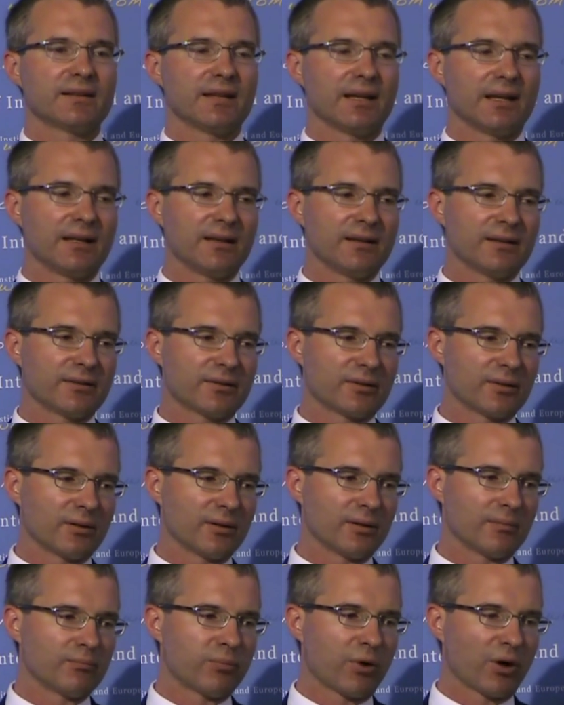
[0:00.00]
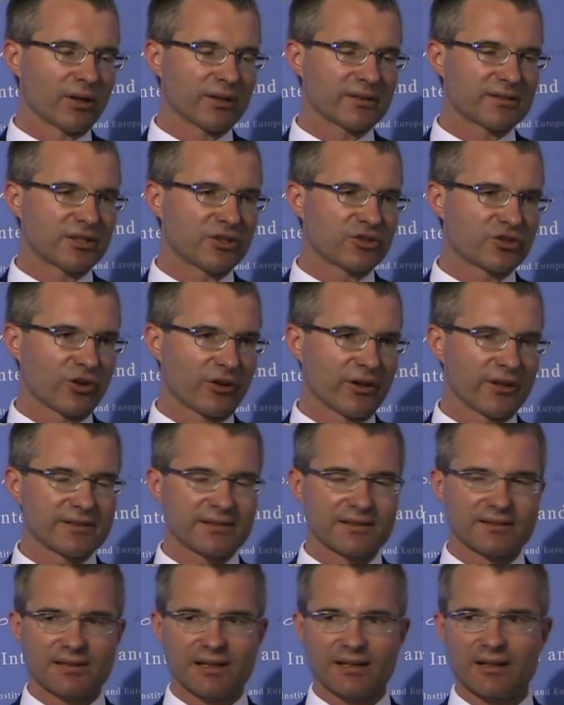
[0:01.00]
then the policy
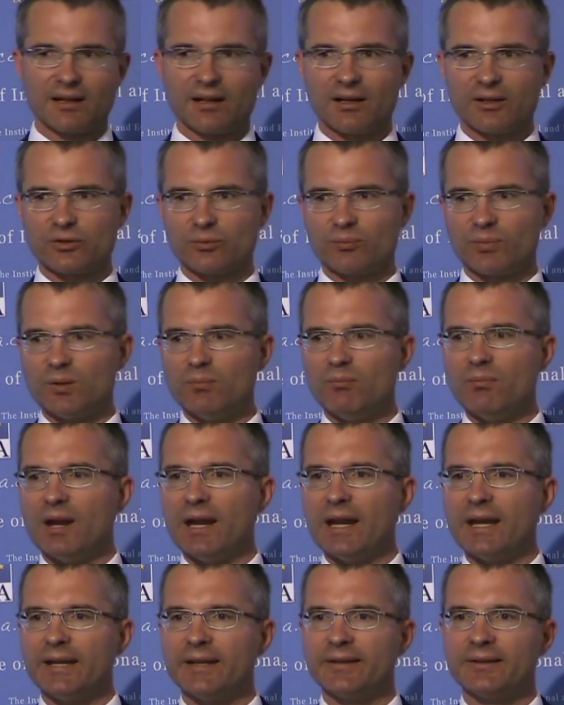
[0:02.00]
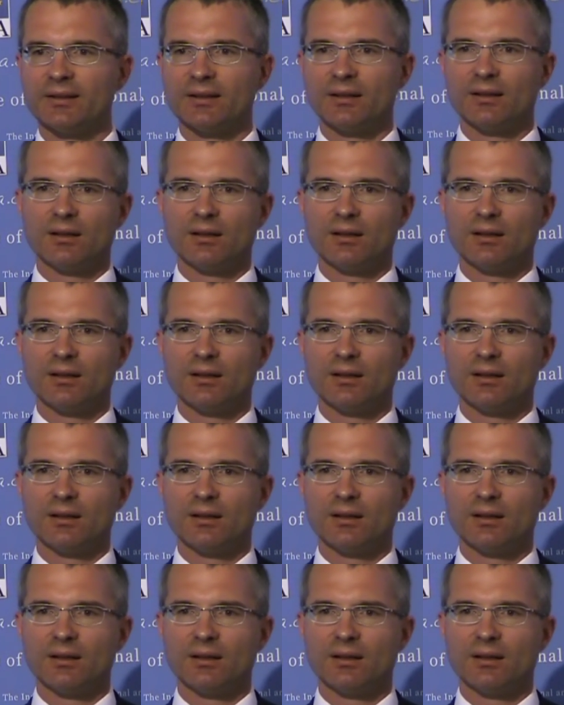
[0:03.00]
choices that are to be made